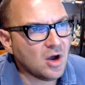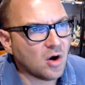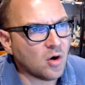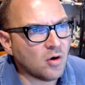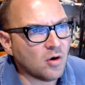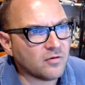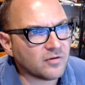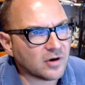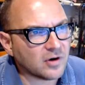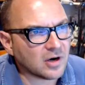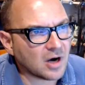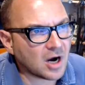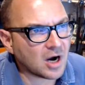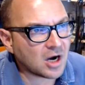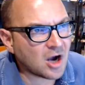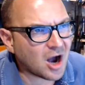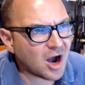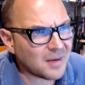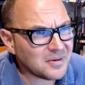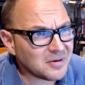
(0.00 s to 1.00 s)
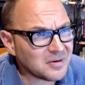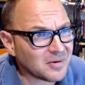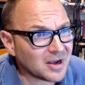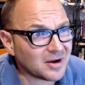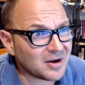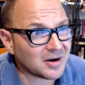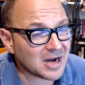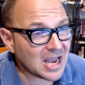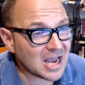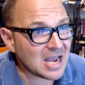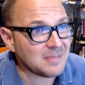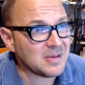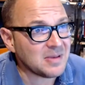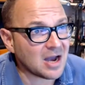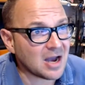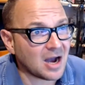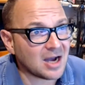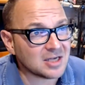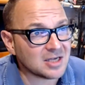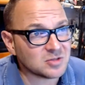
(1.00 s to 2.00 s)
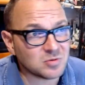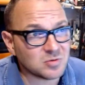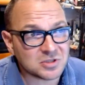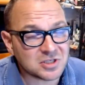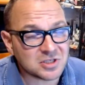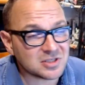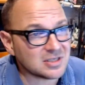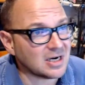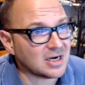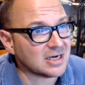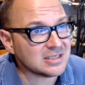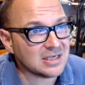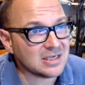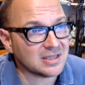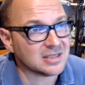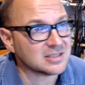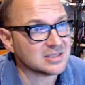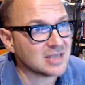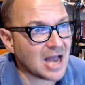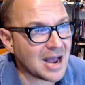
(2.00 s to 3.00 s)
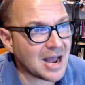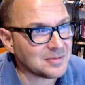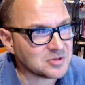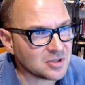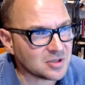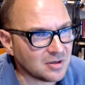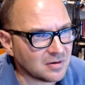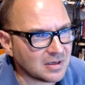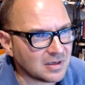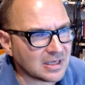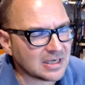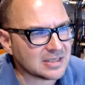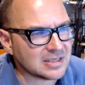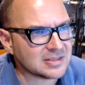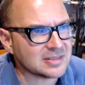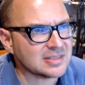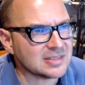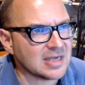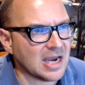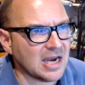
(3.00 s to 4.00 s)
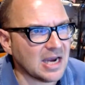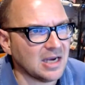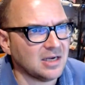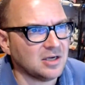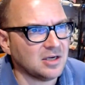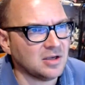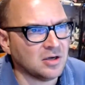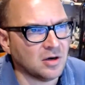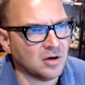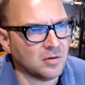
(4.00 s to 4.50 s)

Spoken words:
over copyright on APIs, which is an idea that's absolutely insane.